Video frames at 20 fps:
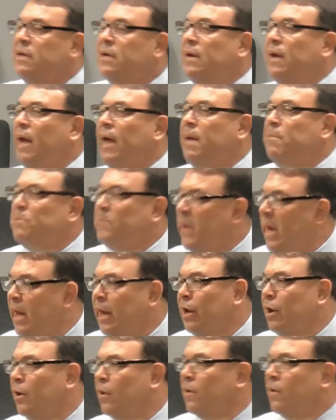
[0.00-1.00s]
a
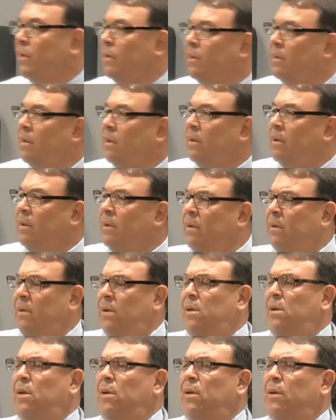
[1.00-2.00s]
peddler.
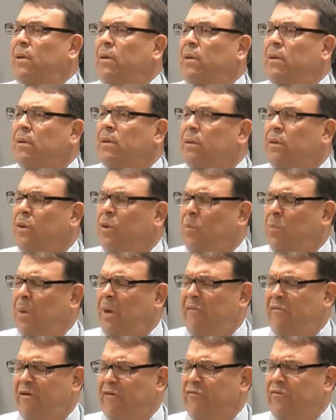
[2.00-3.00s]
You
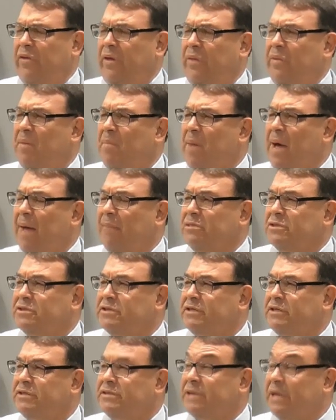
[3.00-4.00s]
believe everything the Bible
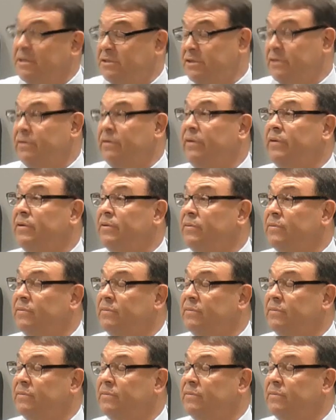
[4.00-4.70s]
says? I sure do.